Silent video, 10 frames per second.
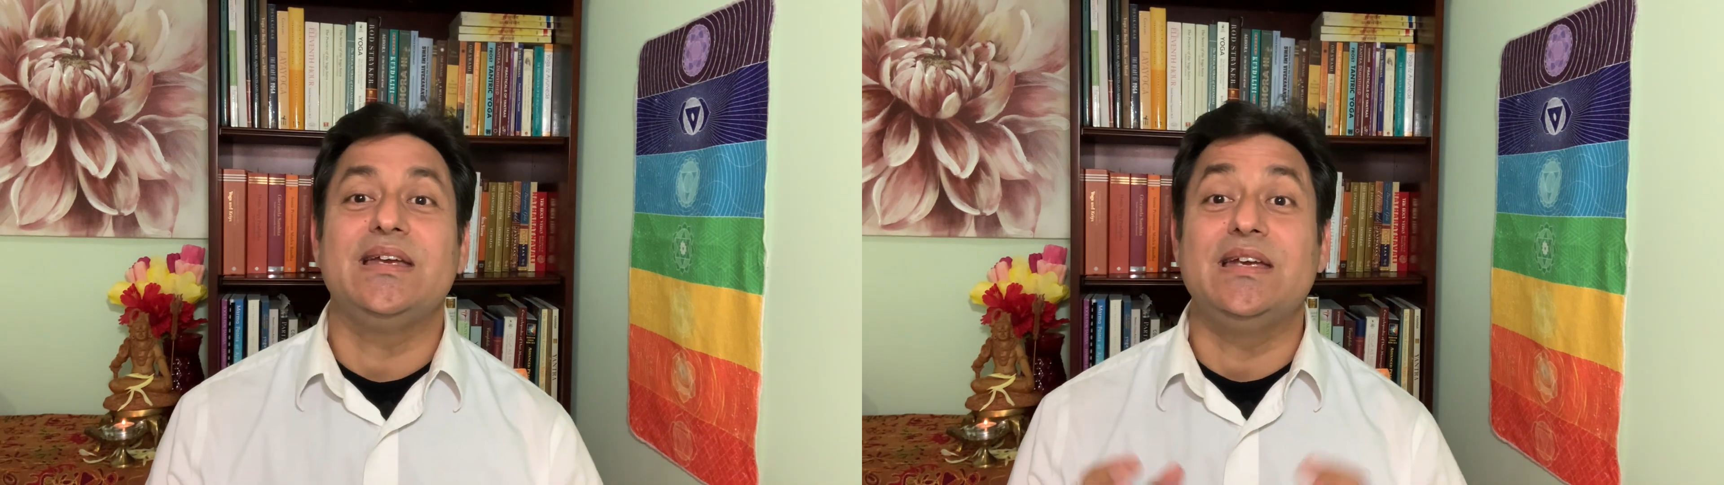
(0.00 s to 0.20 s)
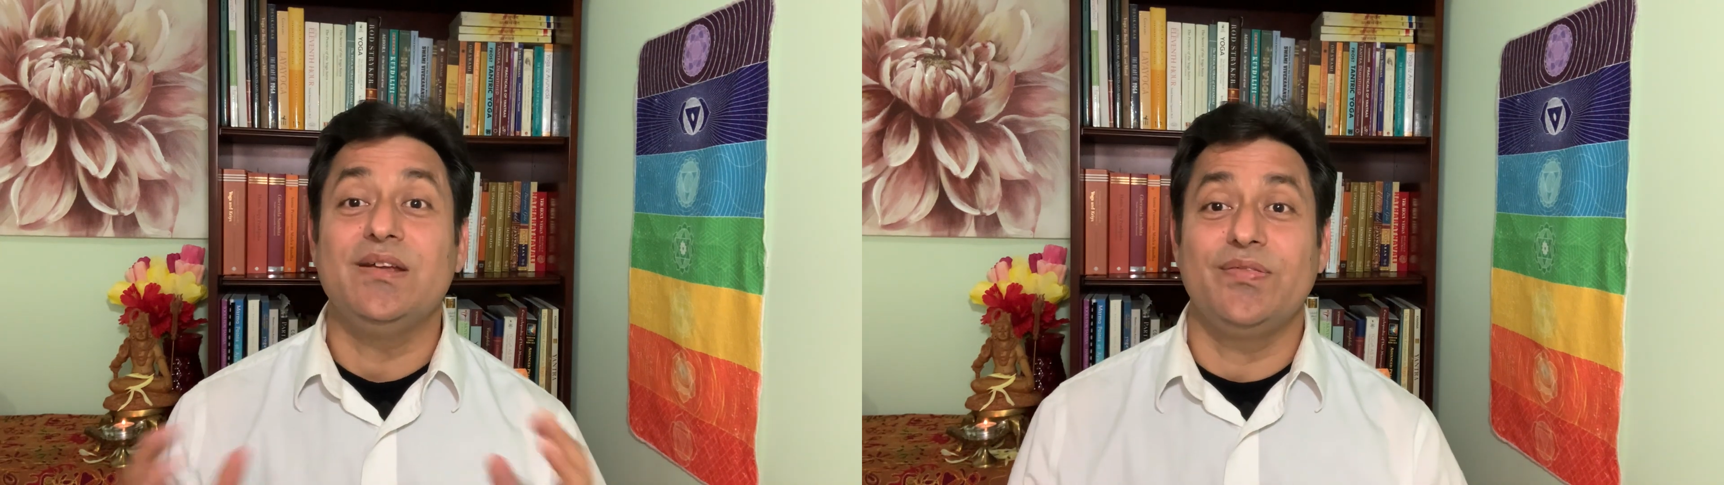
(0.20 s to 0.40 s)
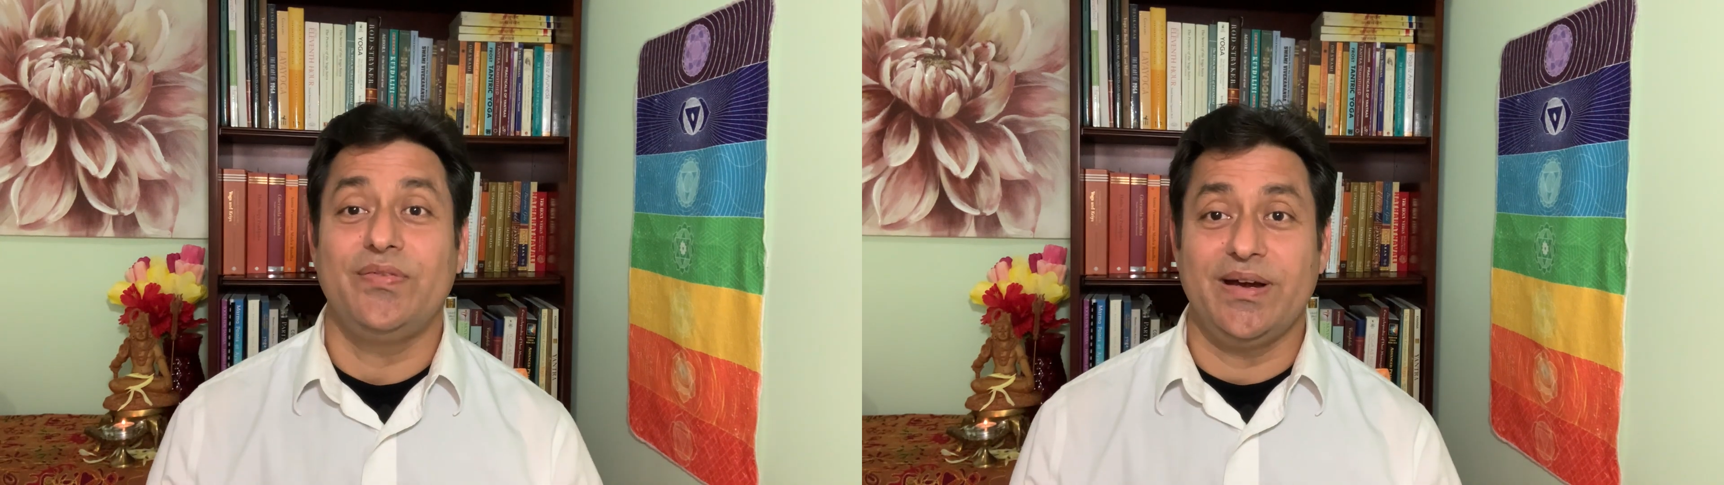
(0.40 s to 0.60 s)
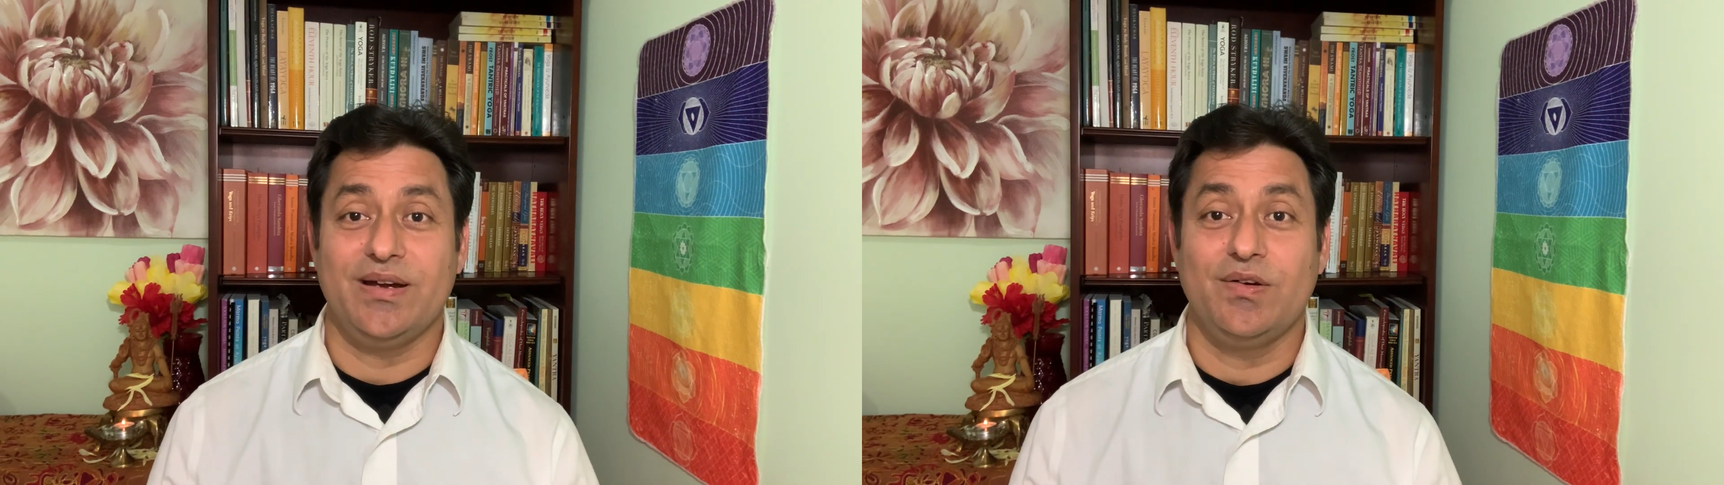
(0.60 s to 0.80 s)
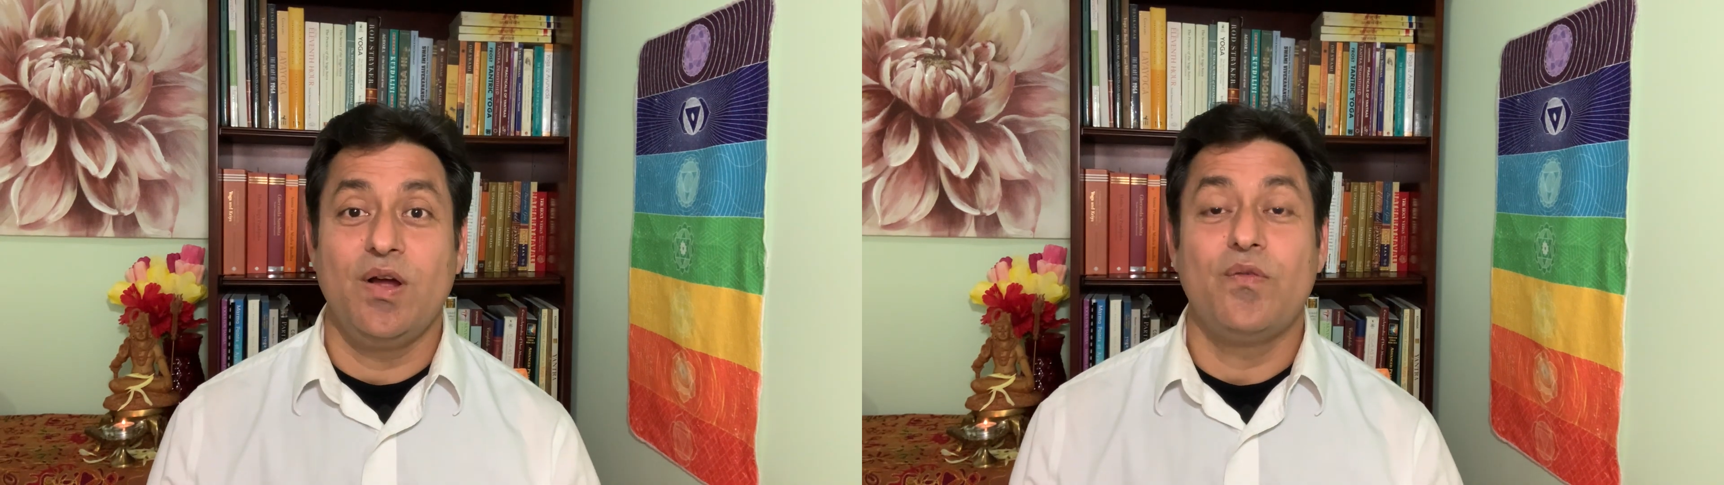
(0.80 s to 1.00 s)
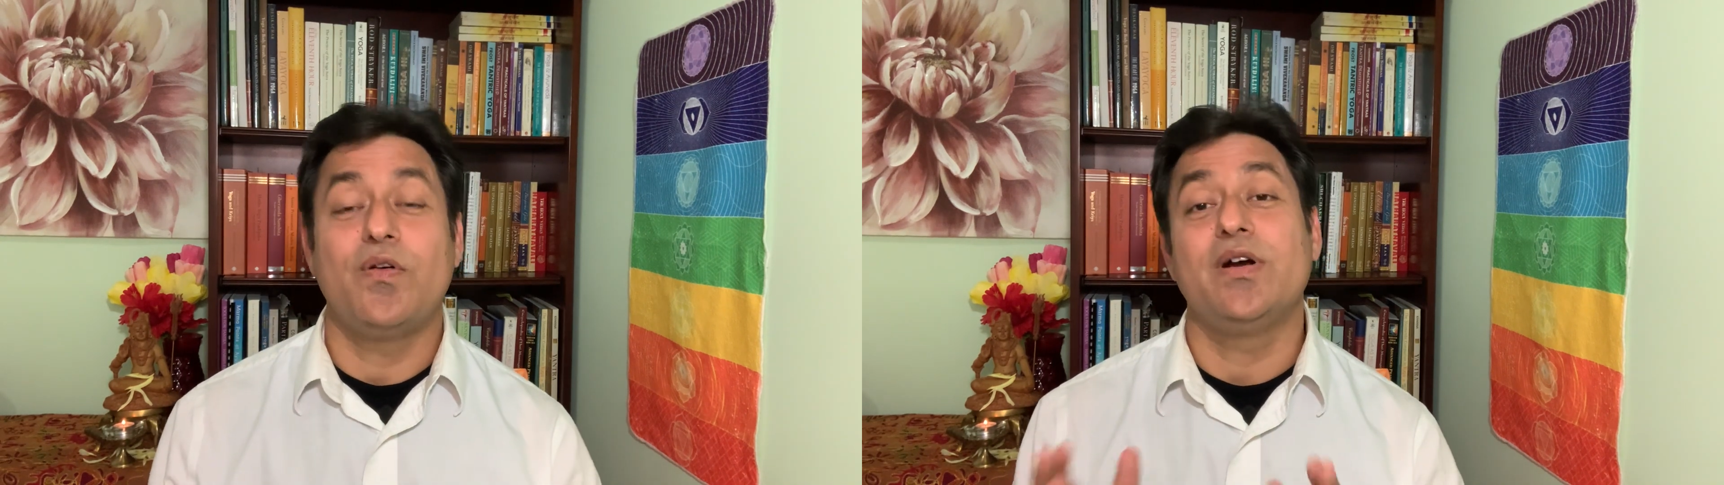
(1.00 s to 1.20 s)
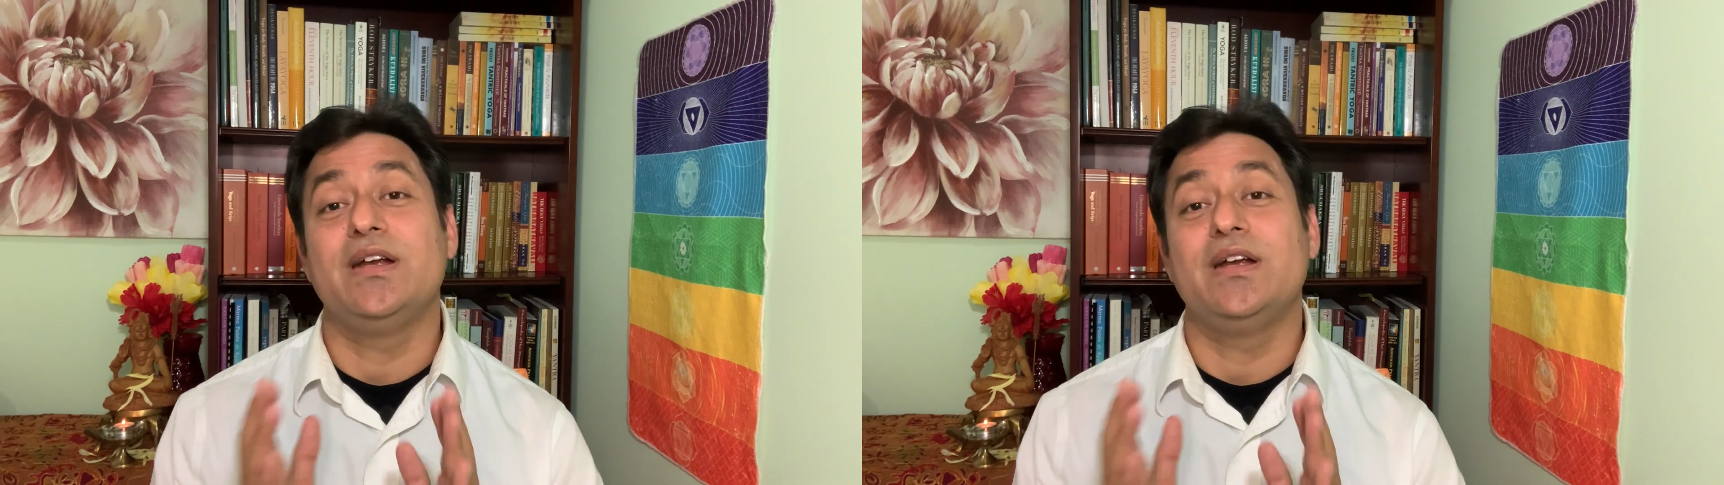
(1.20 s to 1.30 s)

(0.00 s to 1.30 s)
different for